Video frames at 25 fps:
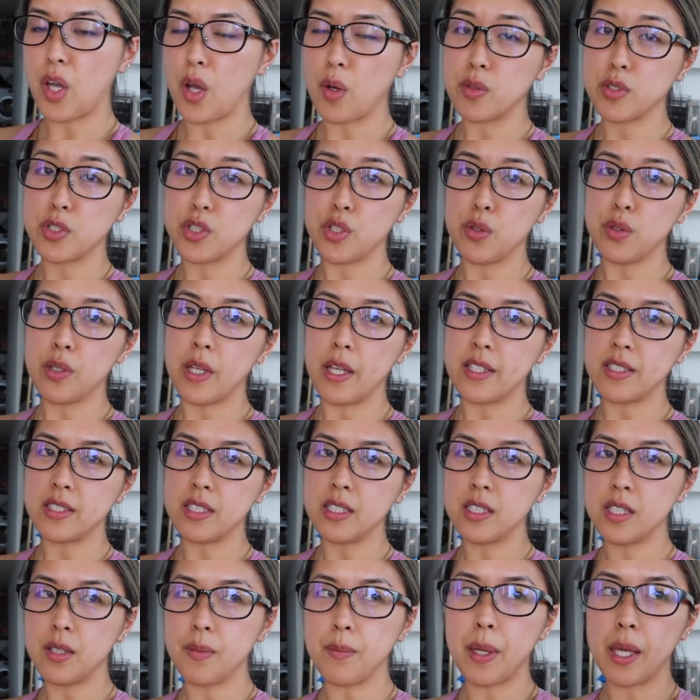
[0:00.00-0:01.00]
I was too
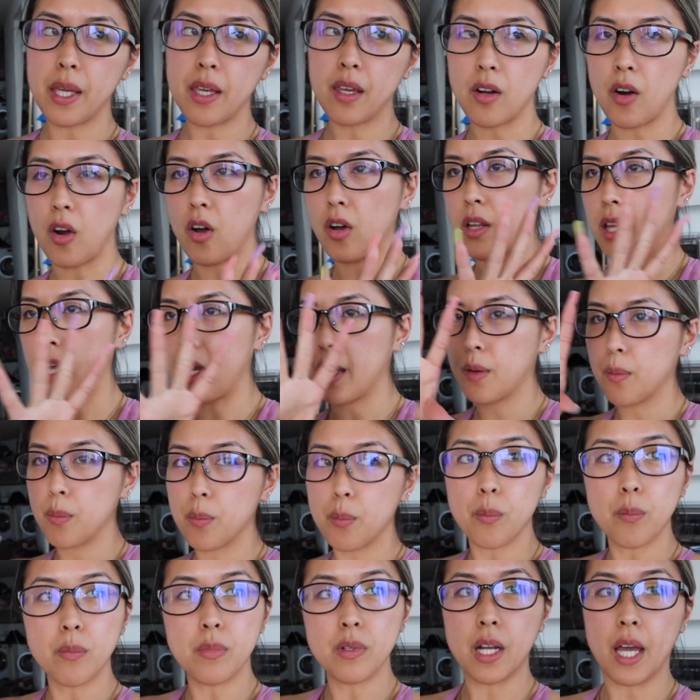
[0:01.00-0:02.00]
lazy to make it all like
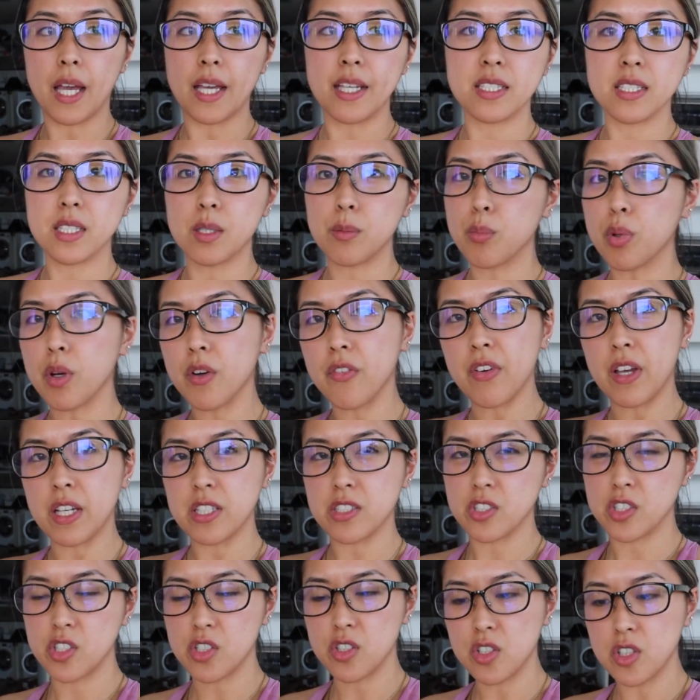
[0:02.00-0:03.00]
nice and
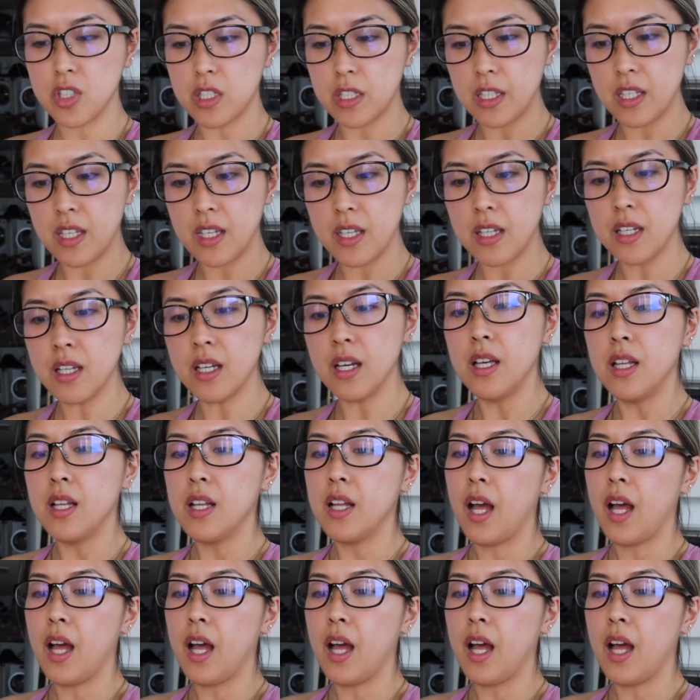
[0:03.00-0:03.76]
professional looking,